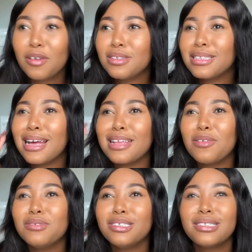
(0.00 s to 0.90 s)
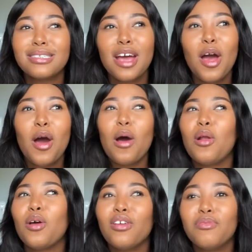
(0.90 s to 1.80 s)
like, there was just a
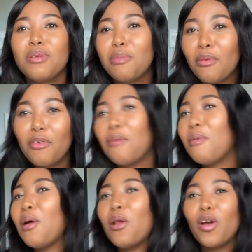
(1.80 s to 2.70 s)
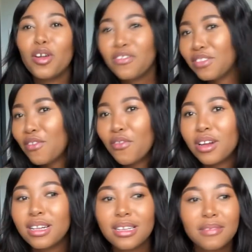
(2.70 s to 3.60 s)
lot of people from a lot of
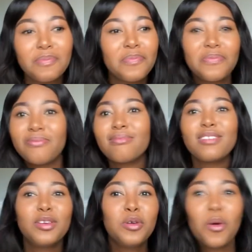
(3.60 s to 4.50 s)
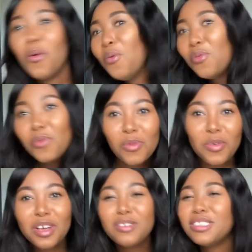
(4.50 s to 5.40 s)
different, you know?
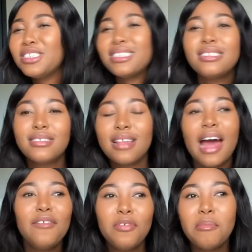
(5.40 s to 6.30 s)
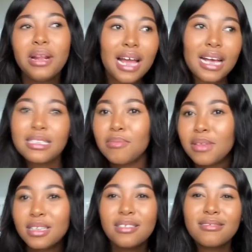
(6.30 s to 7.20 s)
It was just unfamiliar.
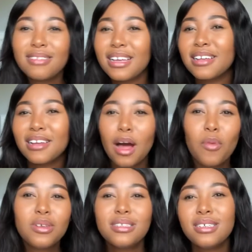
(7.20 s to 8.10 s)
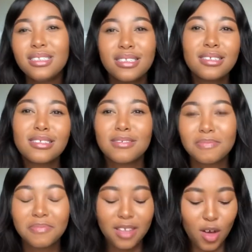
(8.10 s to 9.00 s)
Something, like, I wasn't,
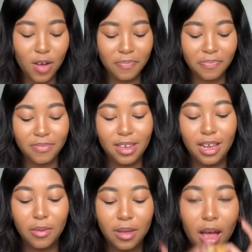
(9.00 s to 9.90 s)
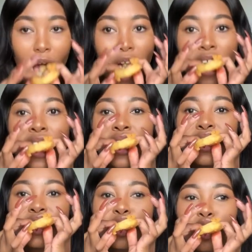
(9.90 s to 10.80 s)
yeah. Anyway.
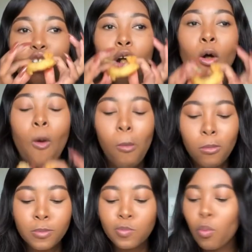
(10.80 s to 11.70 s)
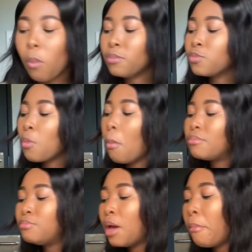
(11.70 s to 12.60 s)
So,
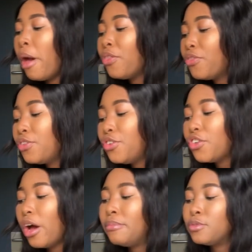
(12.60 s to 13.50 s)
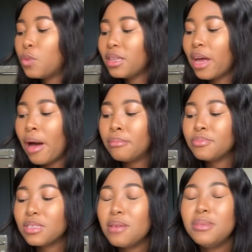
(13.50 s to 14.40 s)
my math teacher,
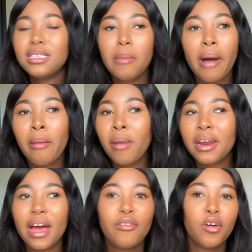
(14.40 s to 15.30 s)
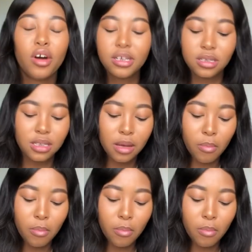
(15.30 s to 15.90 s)
give me Mr. Mangma, I forgot his name.